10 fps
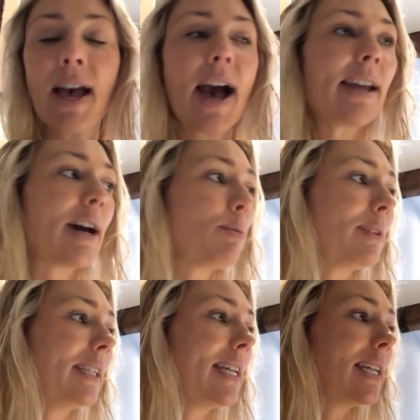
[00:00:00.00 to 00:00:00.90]
and I will
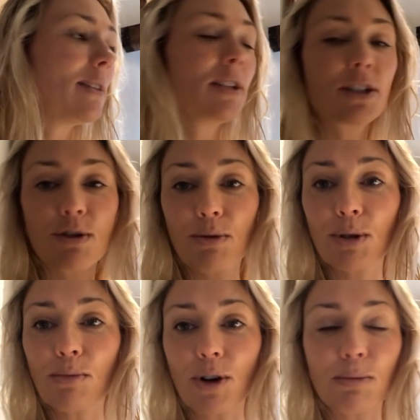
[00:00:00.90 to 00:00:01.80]
link in the
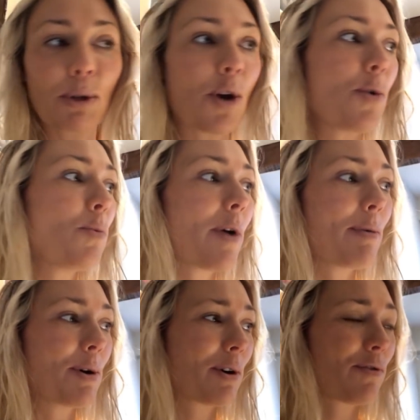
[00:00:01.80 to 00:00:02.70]
description box below where we
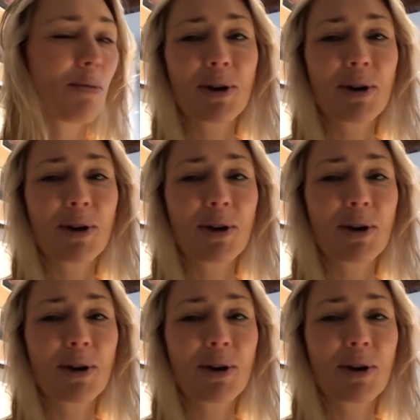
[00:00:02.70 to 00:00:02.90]
got it from,